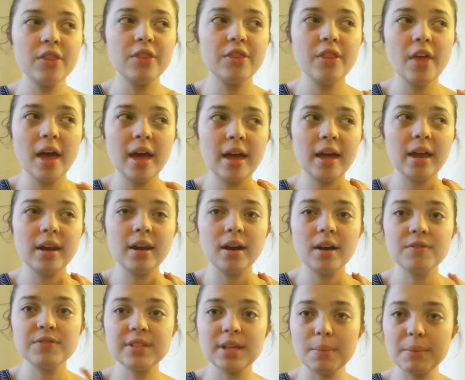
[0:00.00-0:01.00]
Then
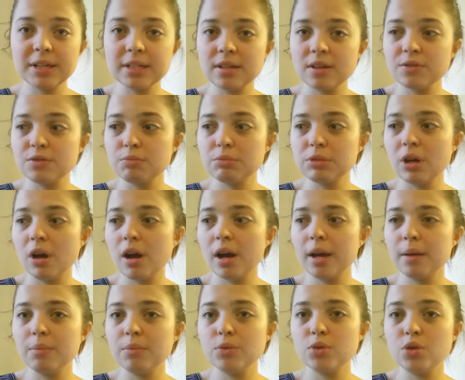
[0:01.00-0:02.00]
I've set myself some
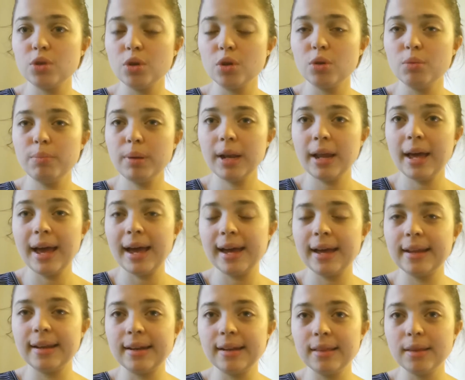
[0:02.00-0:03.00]
time to
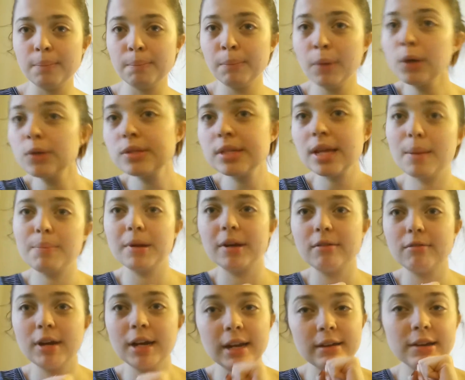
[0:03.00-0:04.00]
plan the most epic
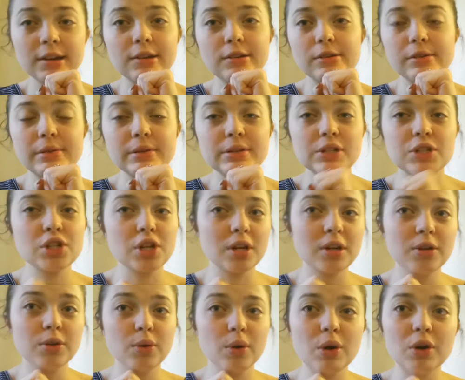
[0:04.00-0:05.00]
radio
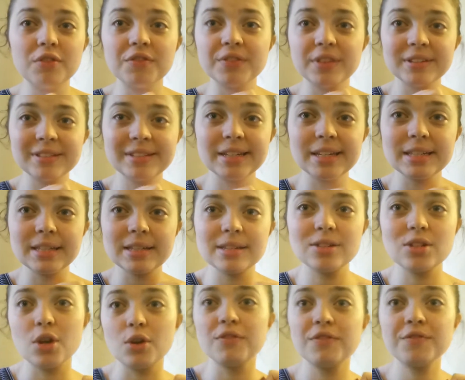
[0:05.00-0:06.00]
show of the season
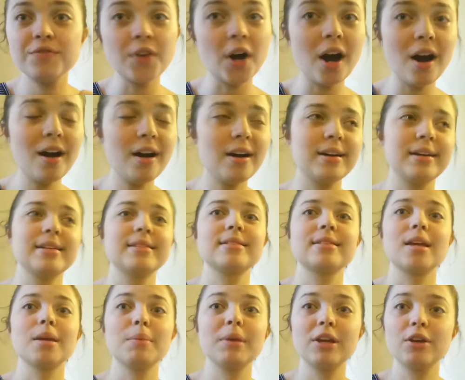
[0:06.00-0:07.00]
so far. It's
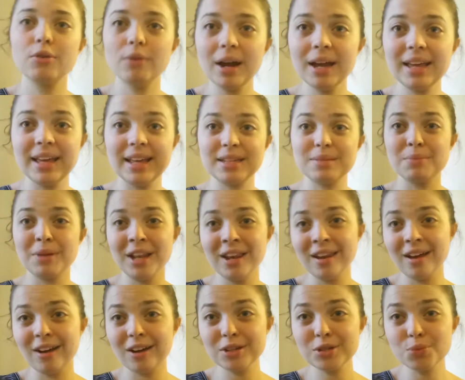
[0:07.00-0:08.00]
going to be great. It's my
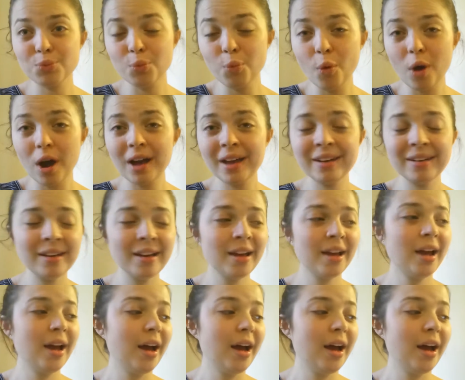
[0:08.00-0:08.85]
last one.